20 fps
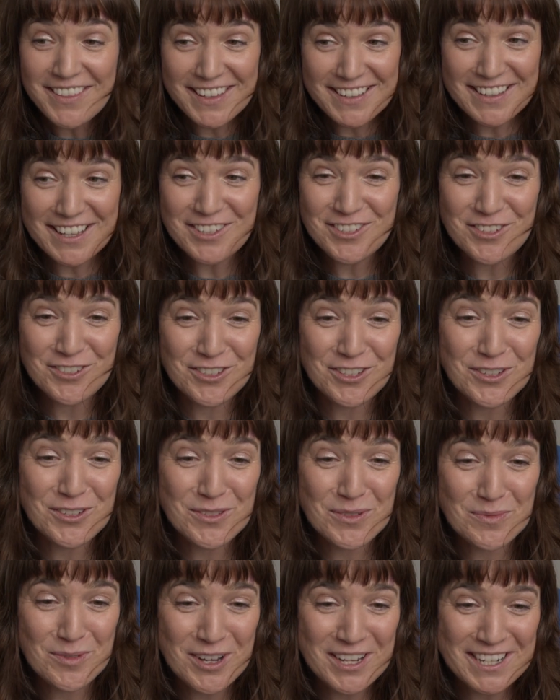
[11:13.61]
think they still use
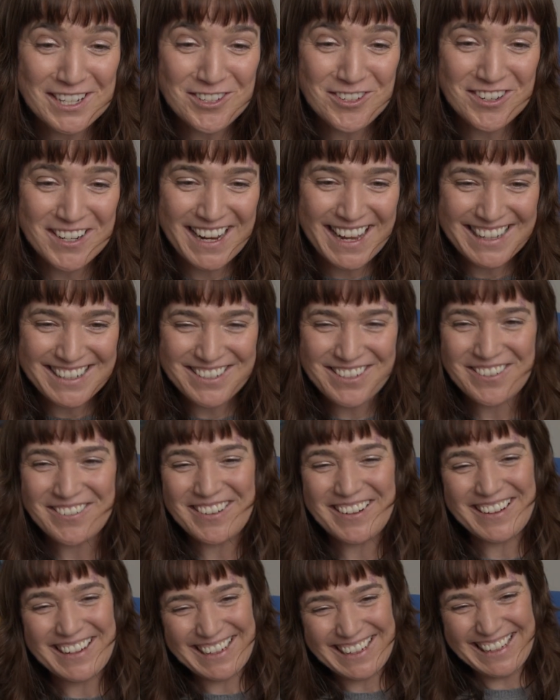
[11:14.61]
the word intranet, don't
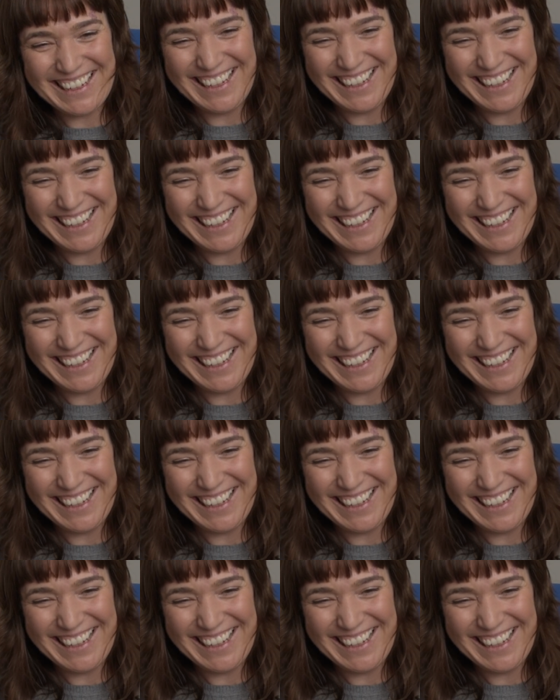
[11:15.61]
worry.